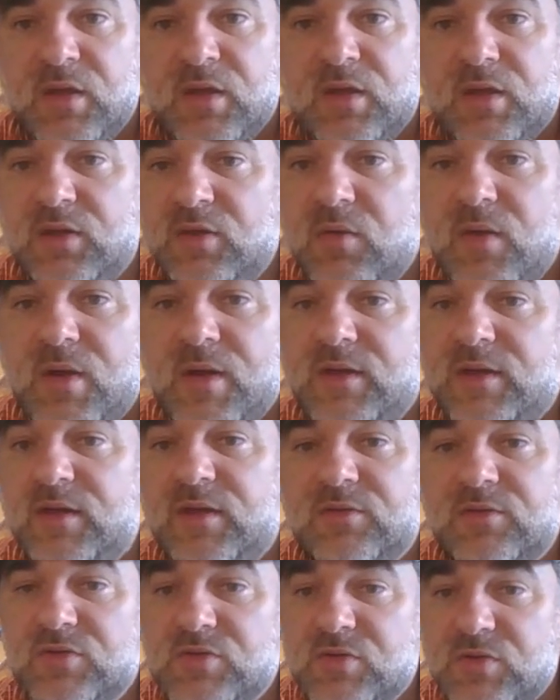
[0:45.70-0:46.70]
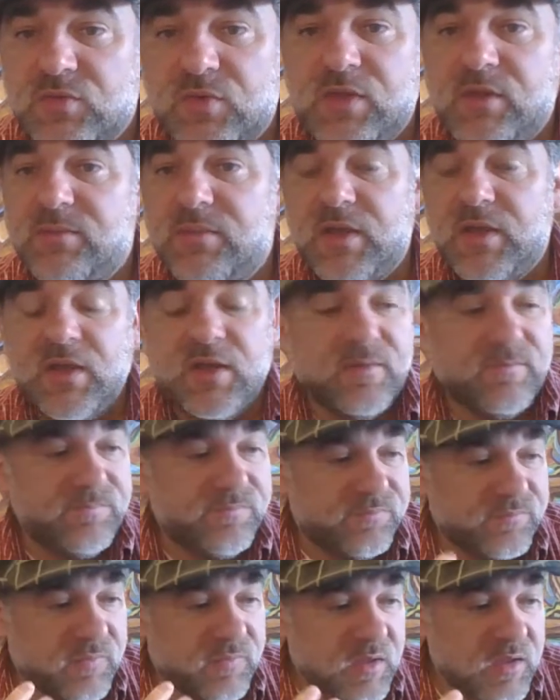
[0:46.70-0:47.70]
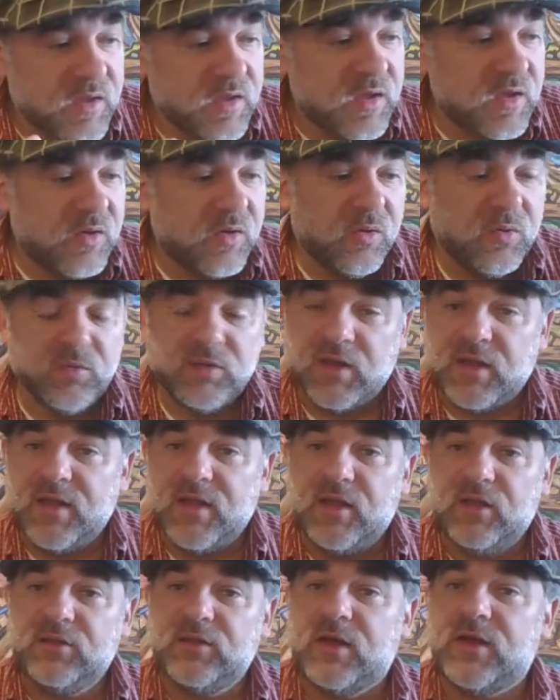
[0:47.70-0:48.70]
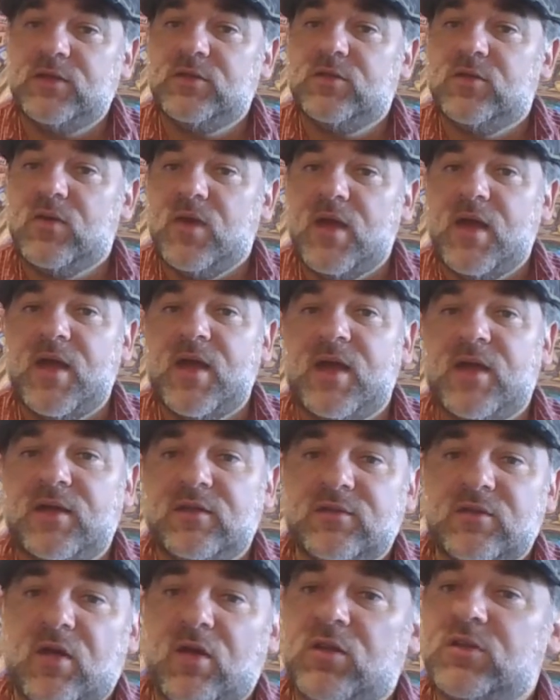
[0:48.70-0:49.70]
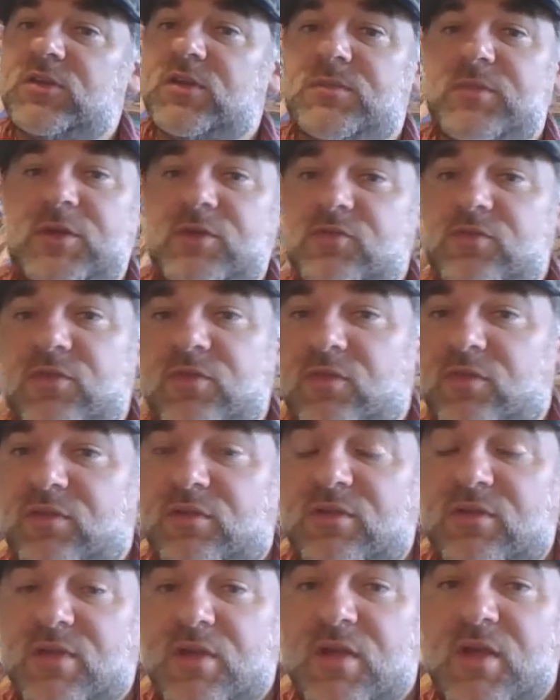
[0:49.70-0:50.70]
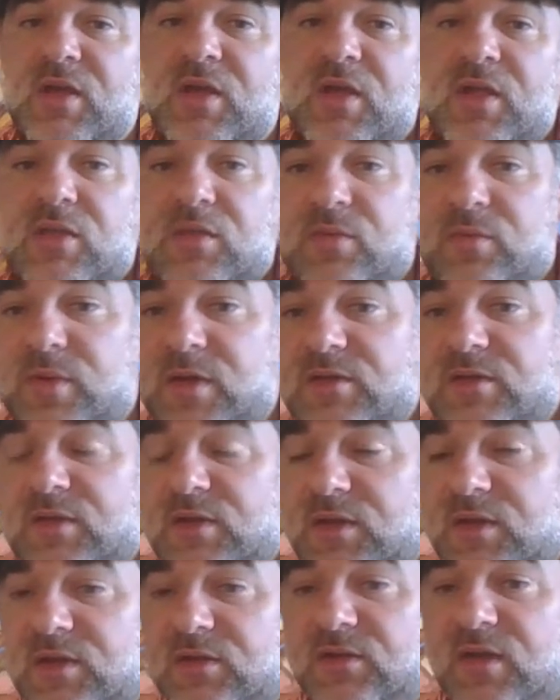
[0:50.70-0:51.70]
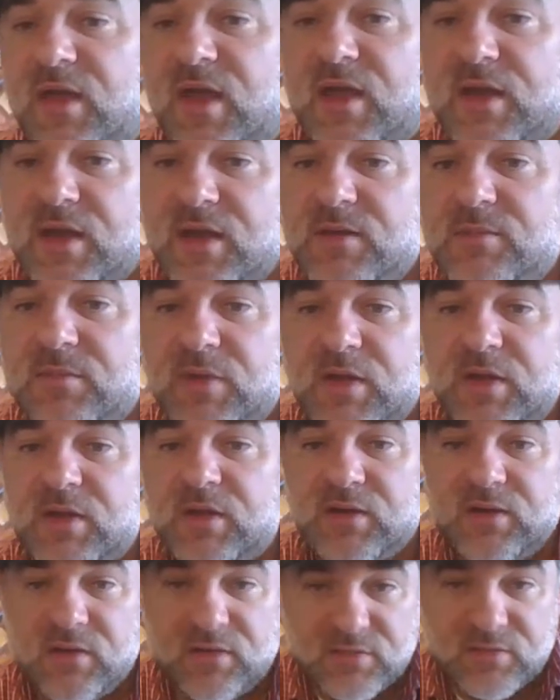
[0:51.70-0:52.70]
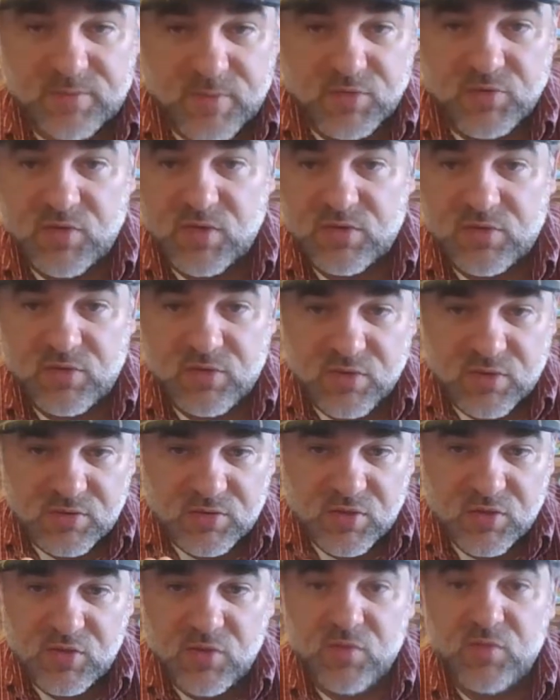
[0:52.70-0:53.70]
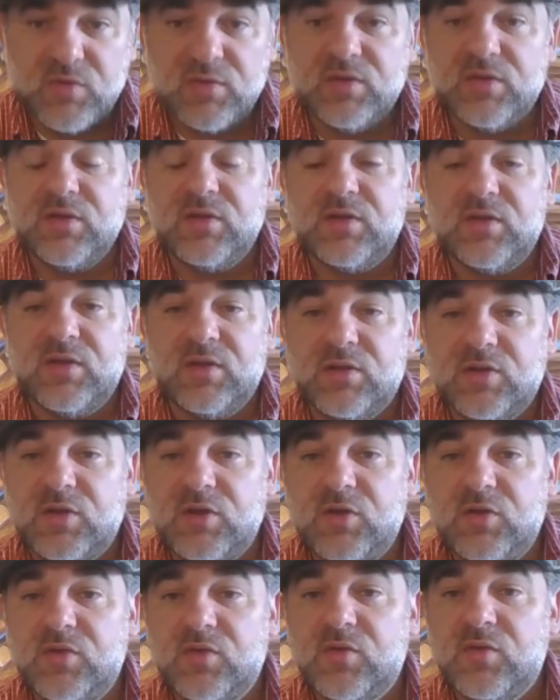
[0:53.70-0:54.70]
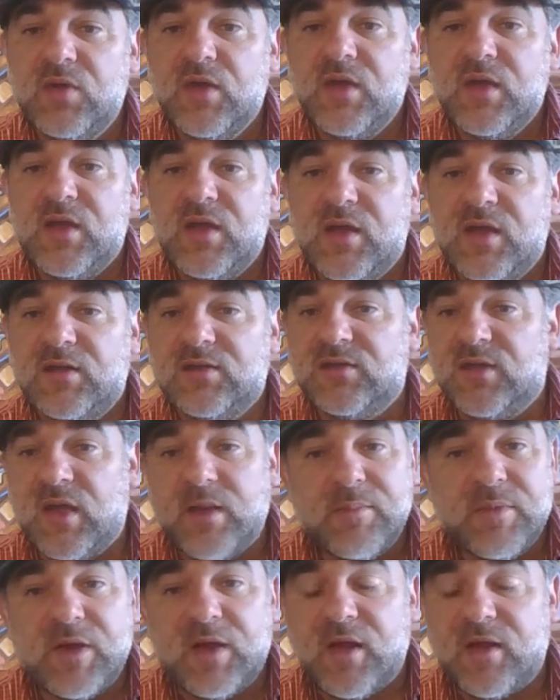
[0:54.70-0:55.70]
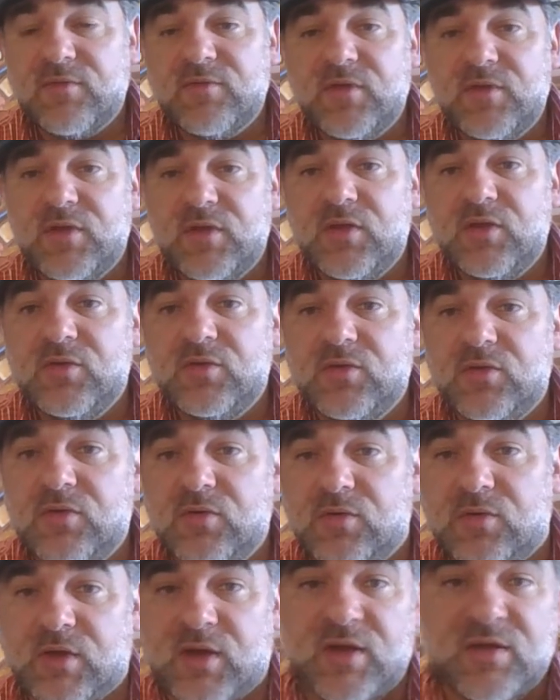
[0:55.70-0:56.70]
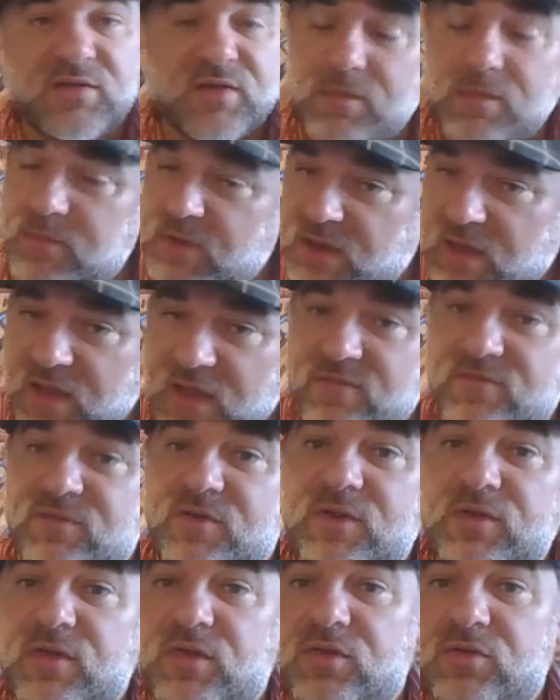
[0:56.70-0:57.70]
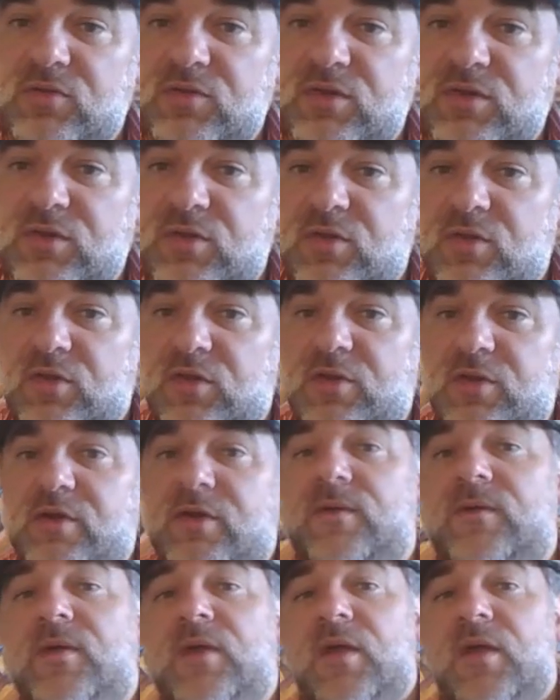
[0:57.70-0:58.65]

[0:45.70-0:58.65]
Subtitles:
No ideas should really be held on to as ultimate truths. The reason is, at any minute, especially as you continue to examine everything you do, examine everything you learn,